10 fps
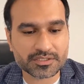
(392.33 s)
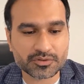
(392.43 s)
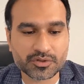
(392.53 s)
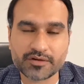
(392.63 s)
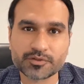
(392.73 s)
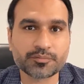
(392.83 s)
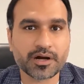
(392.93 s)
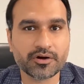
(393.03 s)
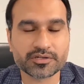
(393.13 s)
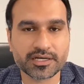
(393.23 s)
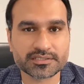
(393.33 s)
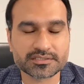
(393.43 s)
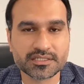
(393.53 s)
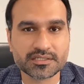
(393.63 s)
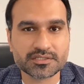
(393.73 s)
have to
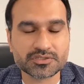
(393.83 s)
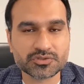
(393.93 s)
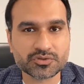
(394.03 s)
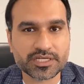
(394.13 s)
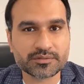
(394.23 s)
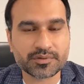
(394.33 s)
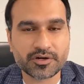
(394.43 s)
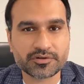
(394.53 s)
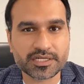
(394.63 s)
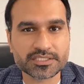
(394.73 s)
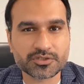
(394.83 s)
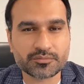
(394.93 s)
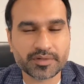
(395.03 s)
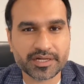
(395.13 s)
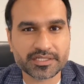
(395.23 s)
prioritize. You can prioritize your
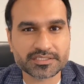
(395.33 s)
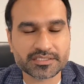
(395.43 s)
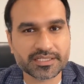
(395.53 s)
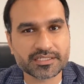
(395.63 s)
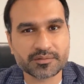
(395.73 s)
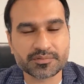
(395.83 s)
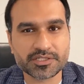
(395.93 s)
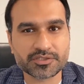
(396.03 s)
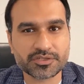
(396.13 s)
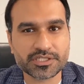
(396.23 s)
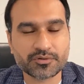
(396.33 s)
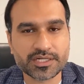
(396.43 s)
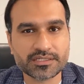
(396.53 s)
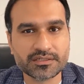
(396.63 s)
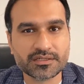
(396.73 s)
marriage and then update your
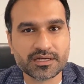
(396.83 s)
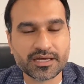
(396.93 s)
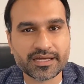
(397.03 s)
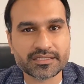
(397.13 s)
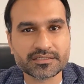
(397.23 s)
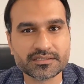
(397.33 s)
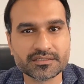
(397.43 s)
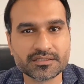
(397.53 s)
EOI, and